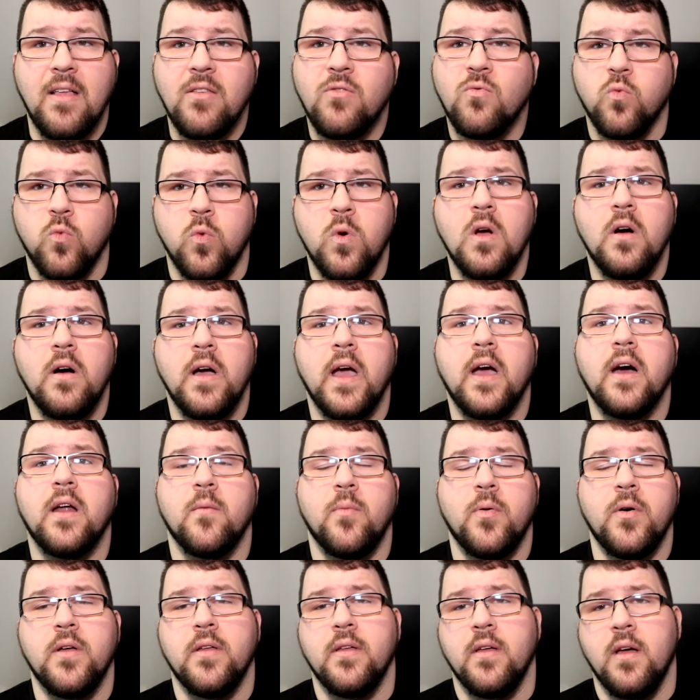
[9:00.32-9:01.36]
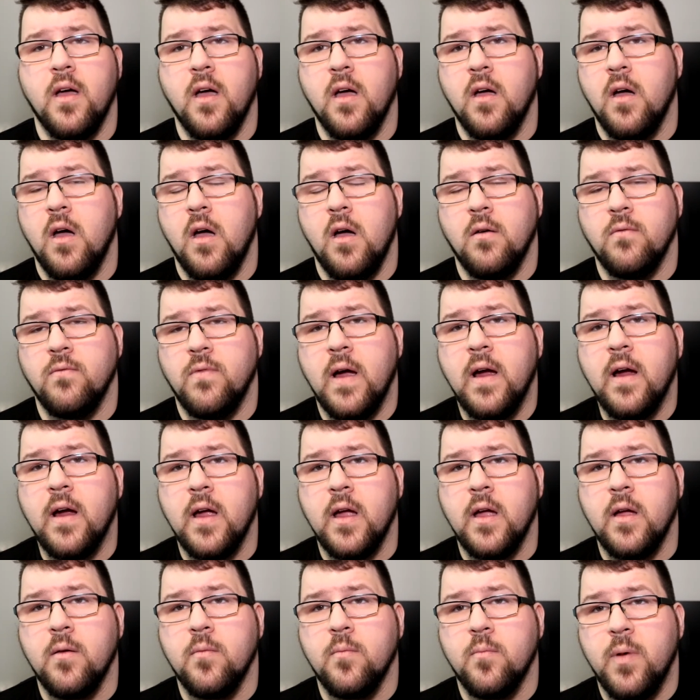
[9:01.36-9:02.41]
it's really gonna put a, a
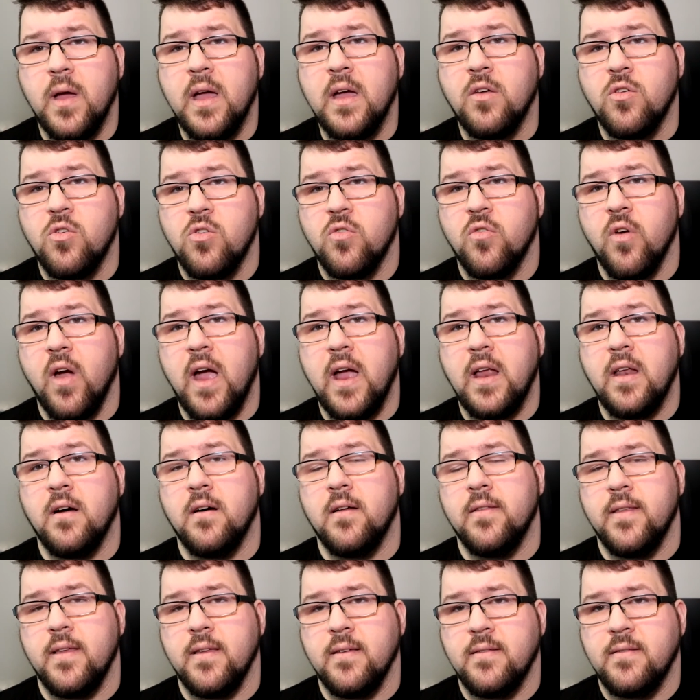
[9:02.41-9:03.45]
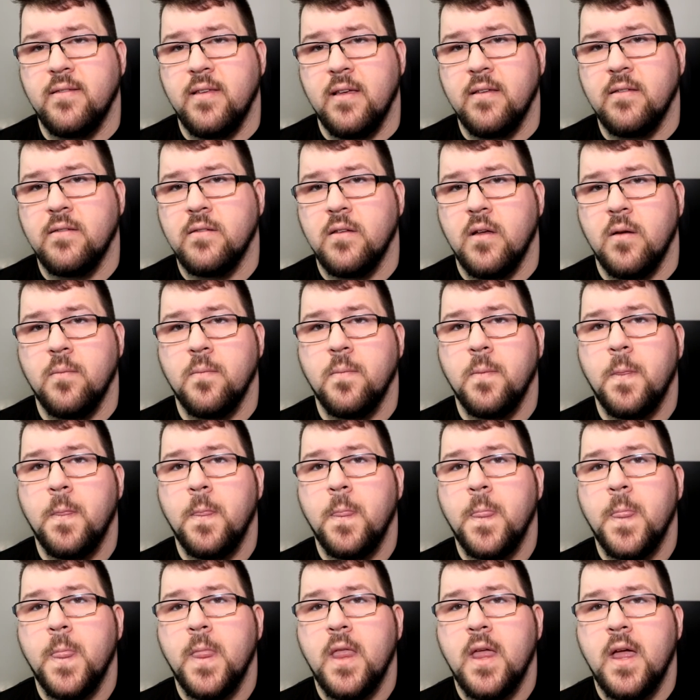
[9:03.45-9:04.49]
very big strain on this system.
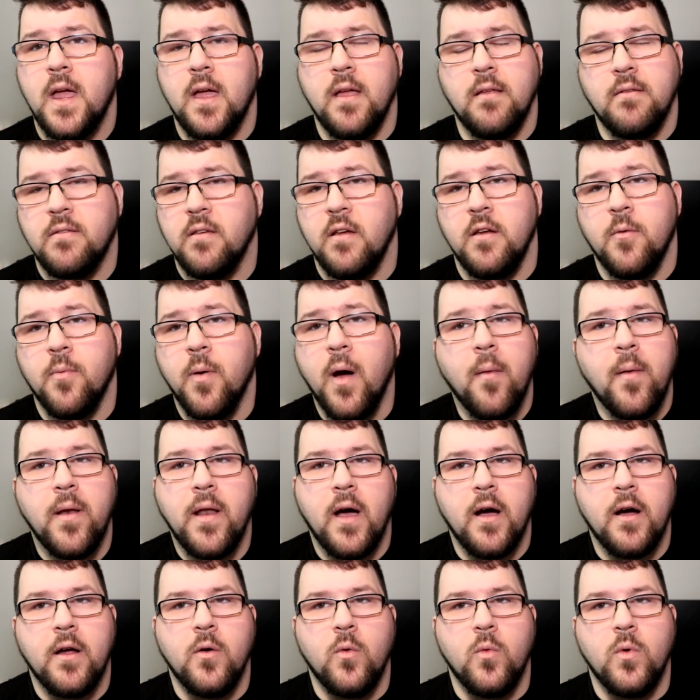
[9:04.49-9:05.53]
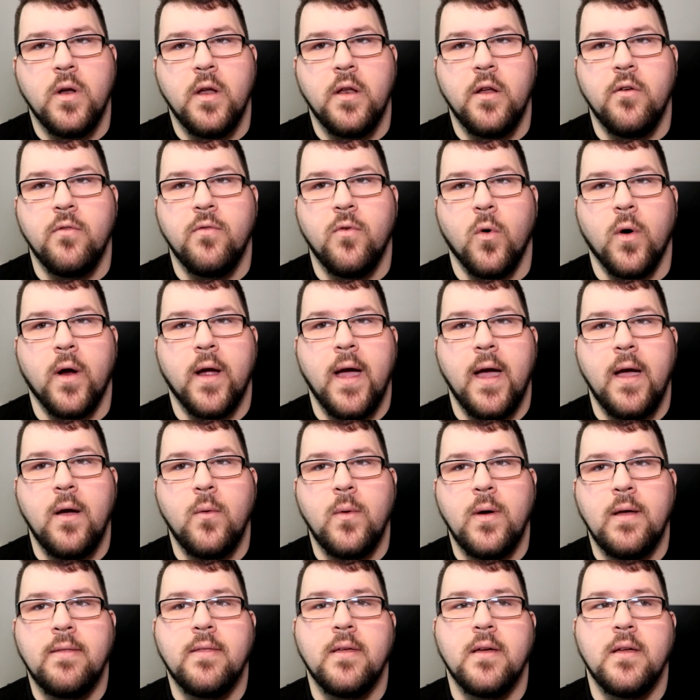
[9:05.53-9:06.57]
And so you're probably not going to want to do 4K
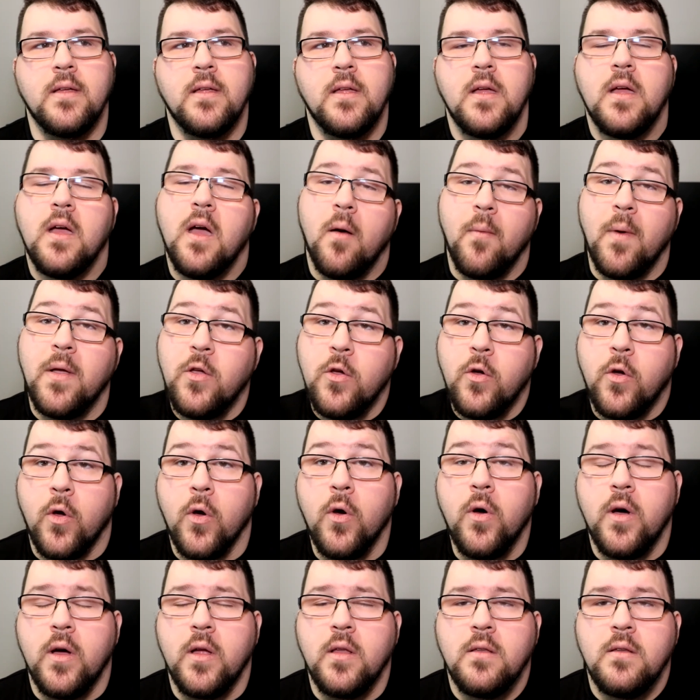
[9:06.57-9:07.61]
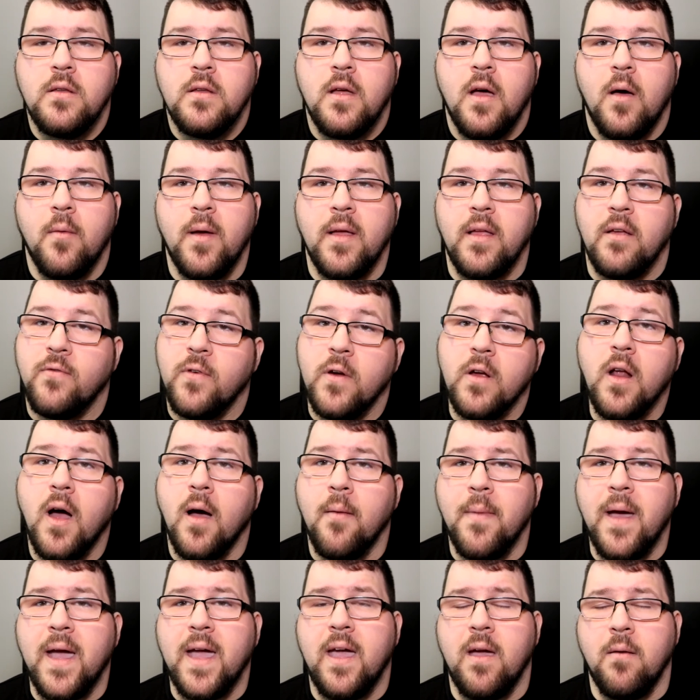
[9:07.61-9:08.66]
with it. I mean, you could. I mean, if you're
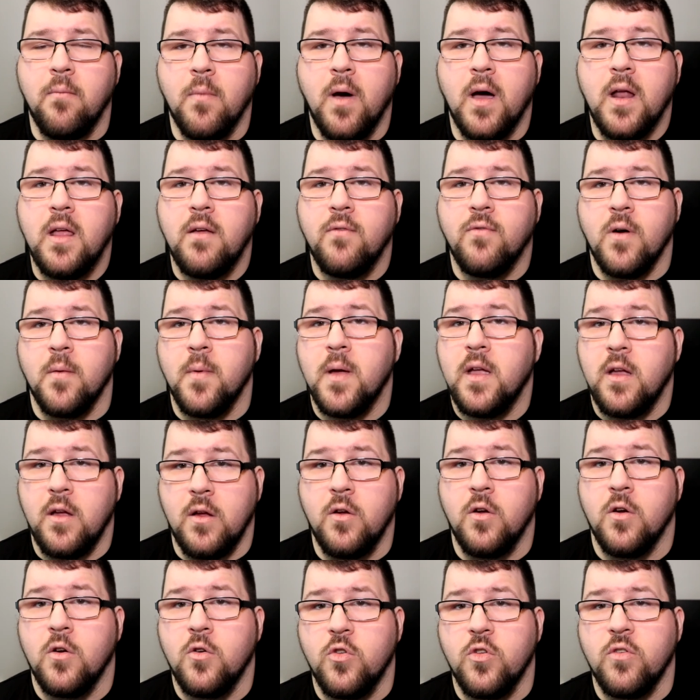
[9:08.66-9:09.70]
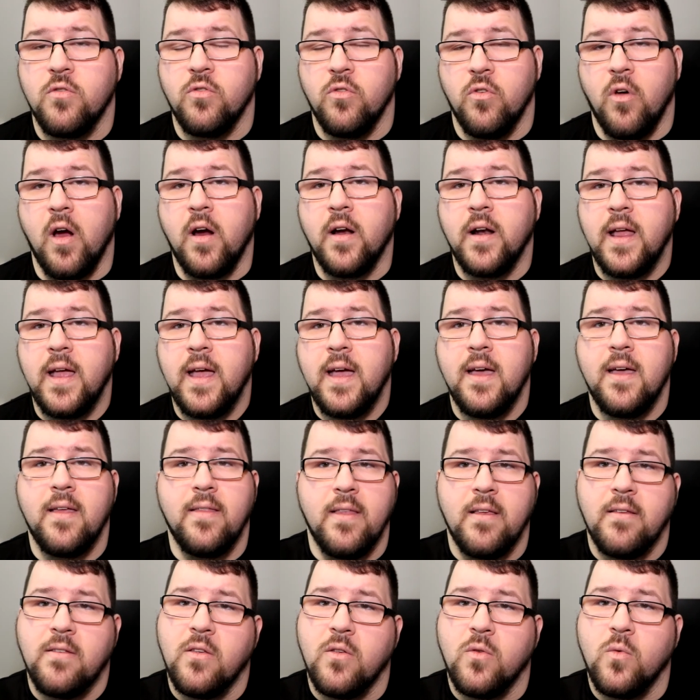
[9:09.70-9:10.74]
not making money from it and you're just learning it
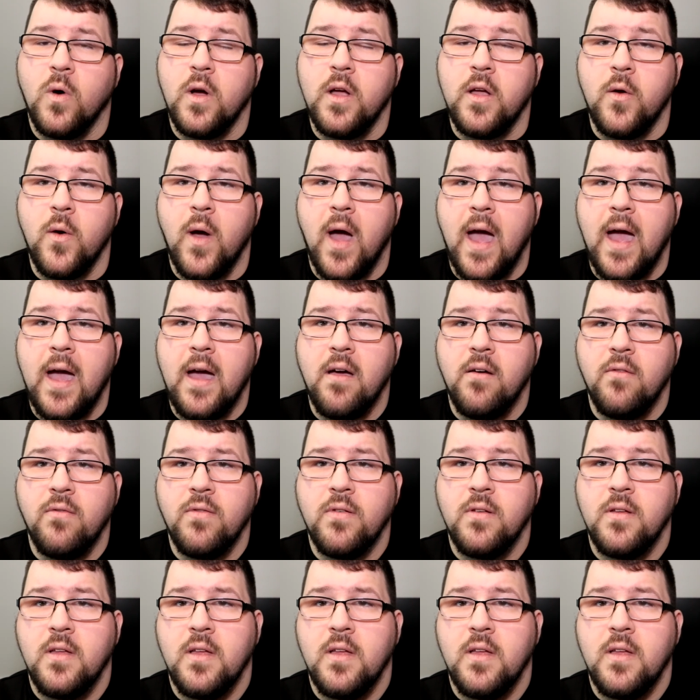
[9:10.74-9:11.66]
and this is what you have,